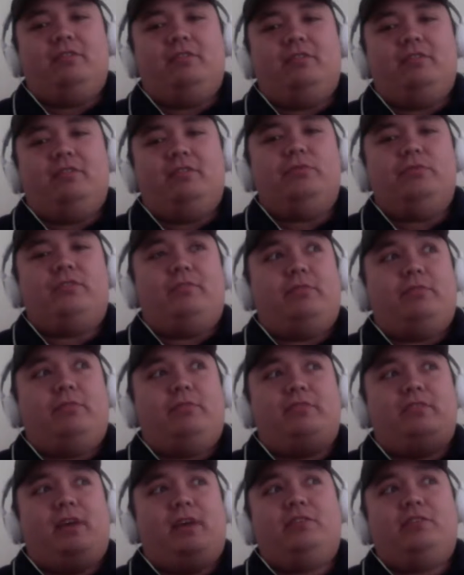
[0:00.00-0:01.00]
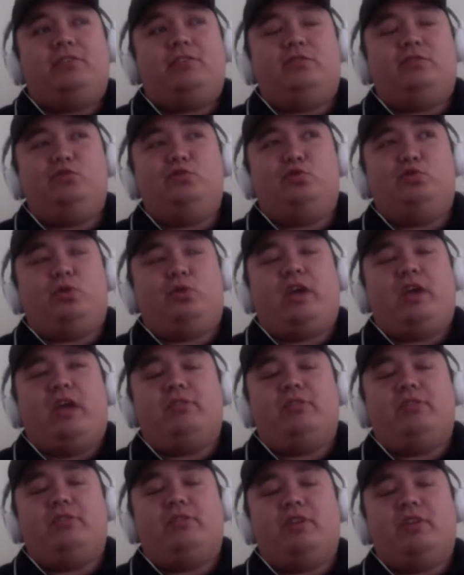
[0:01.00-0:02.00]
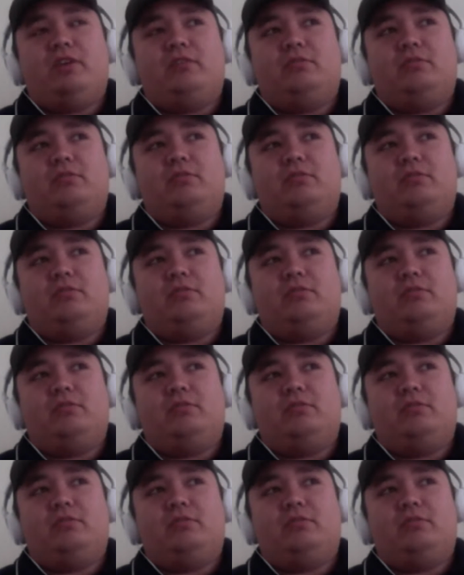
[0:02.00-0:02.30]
foods. Plus, I just enjoy ethnic,